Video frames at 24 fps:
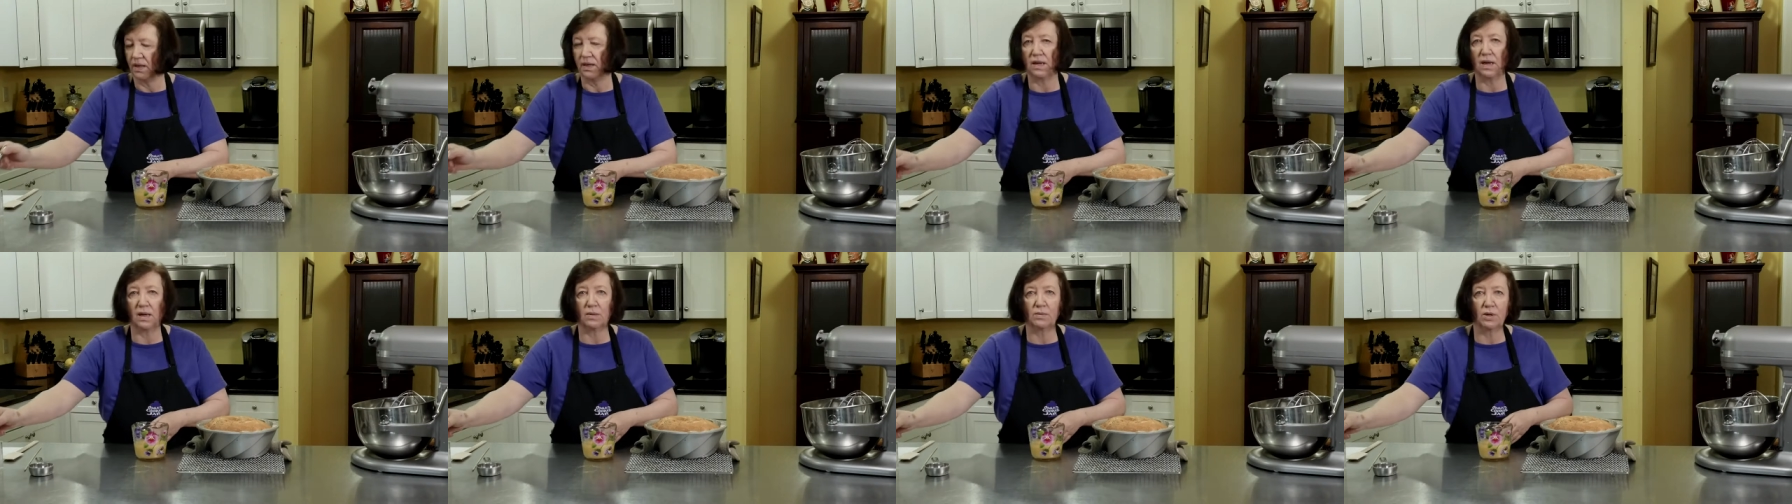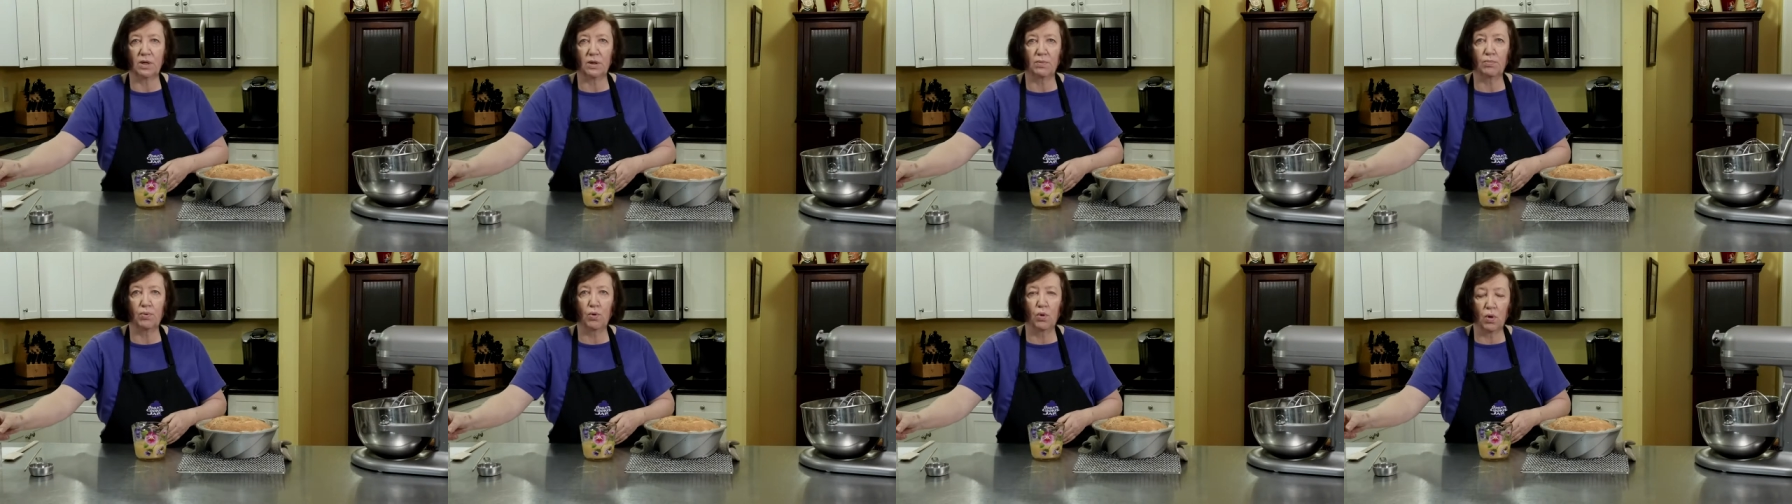Now I'm
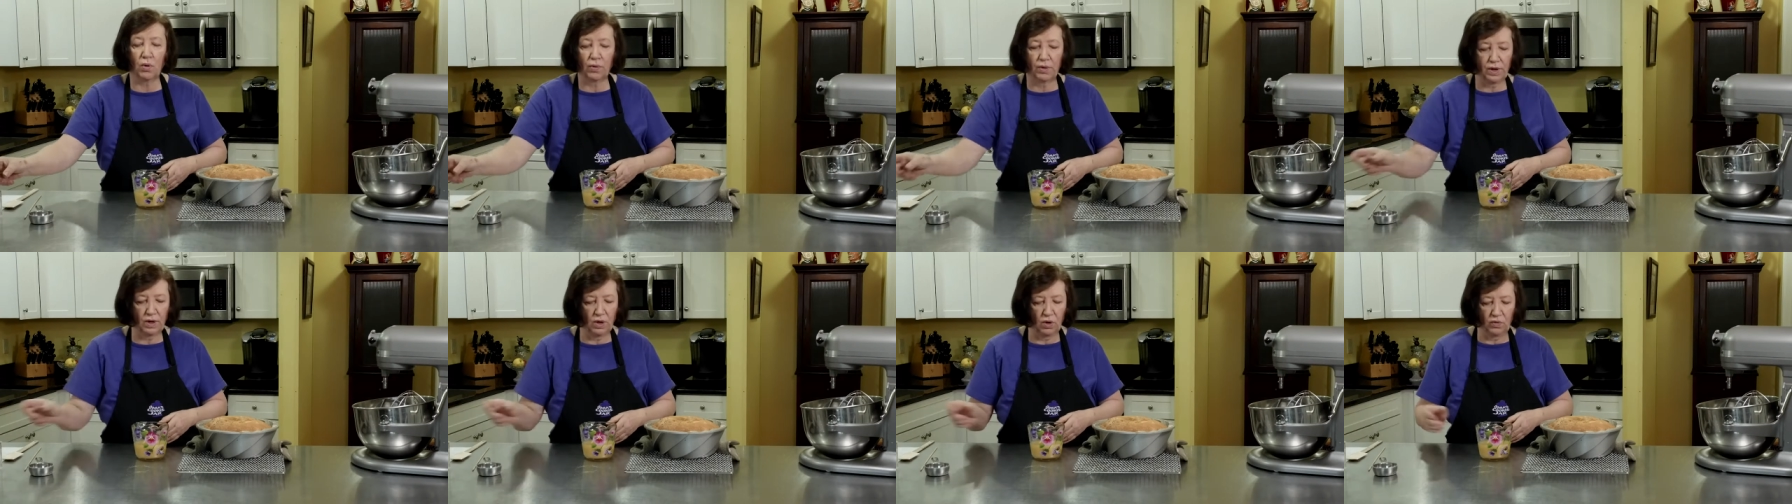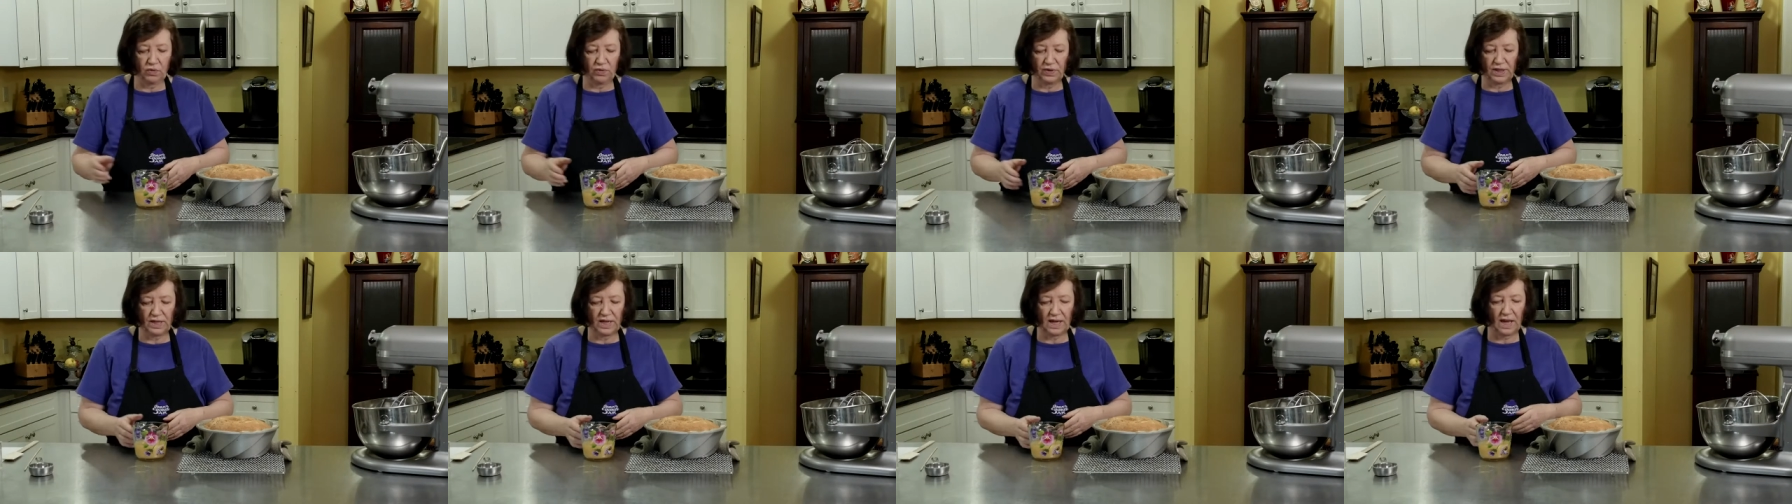gonna pour it
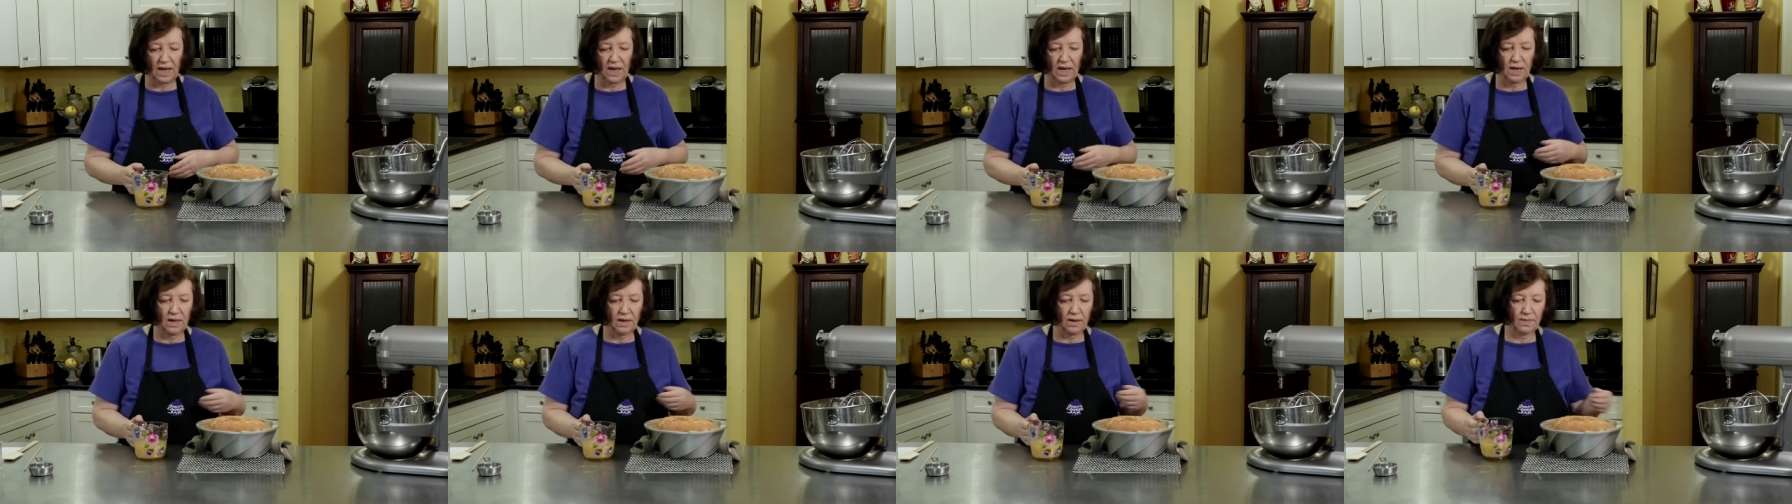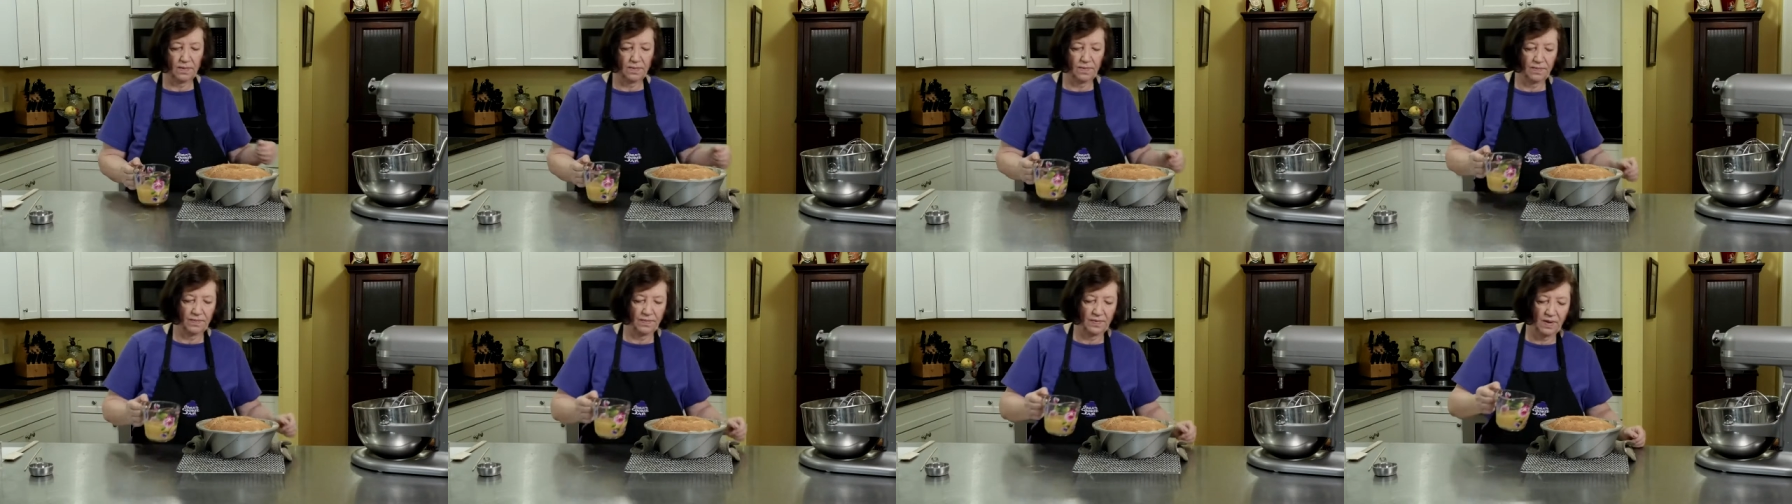over the cake
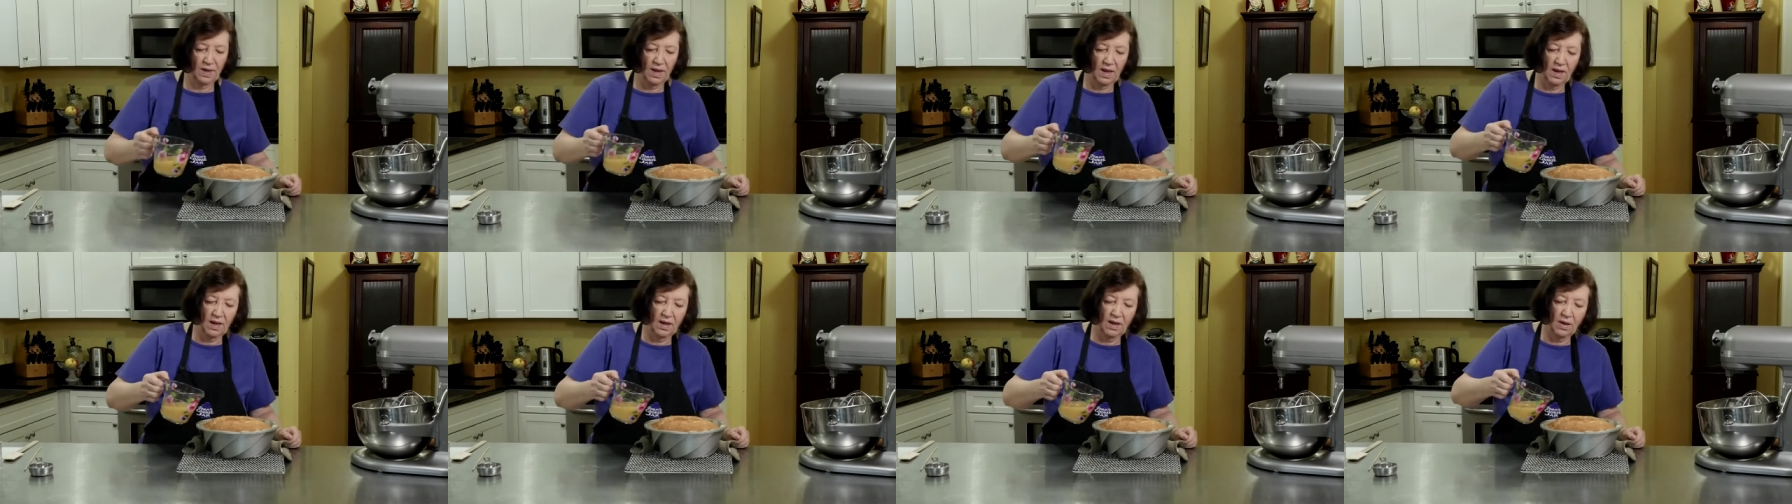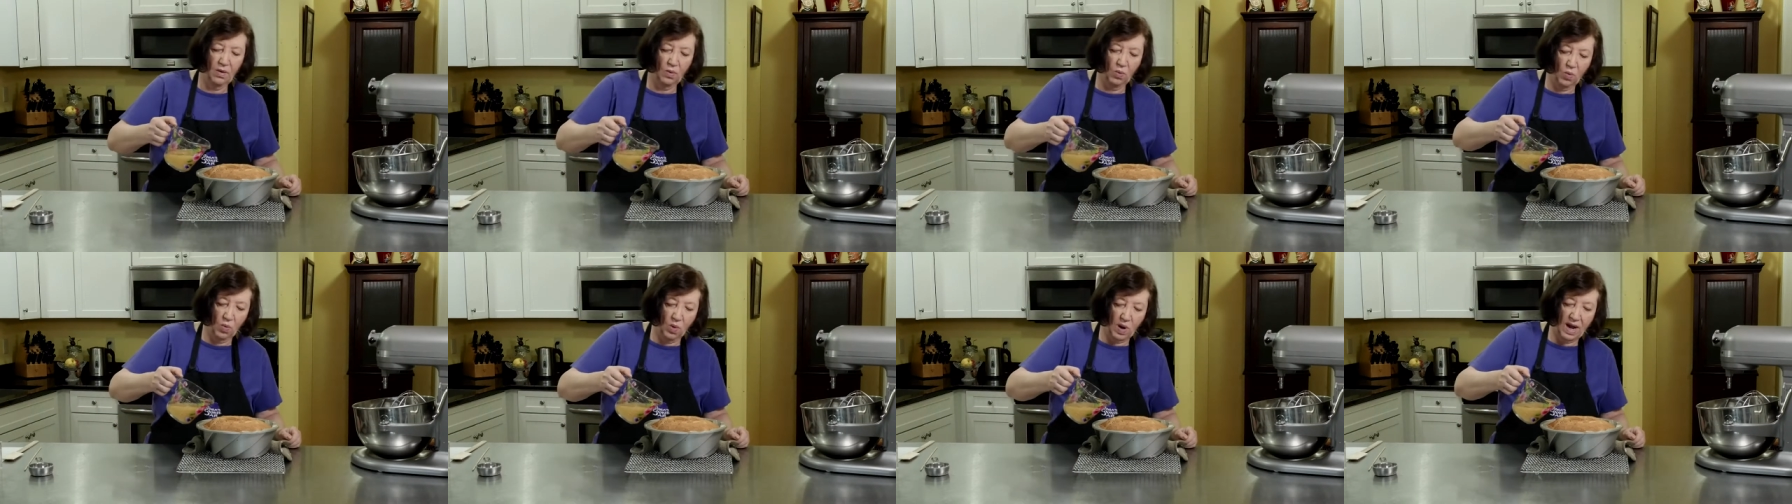
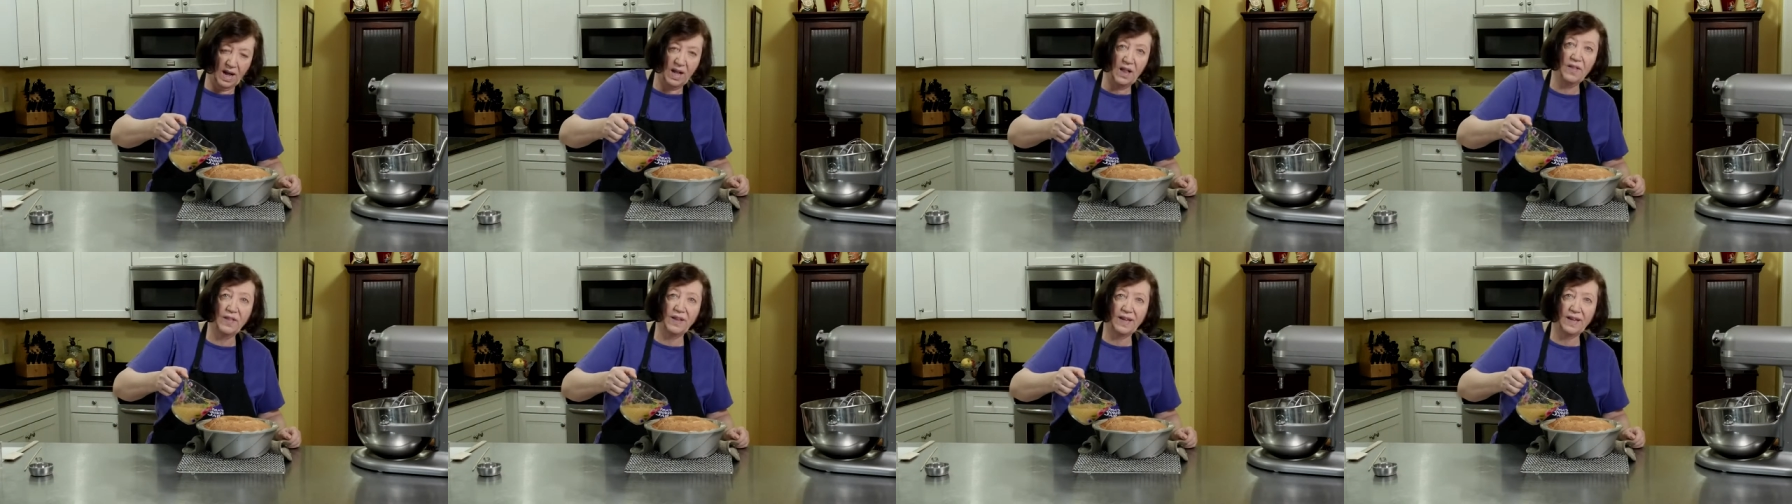while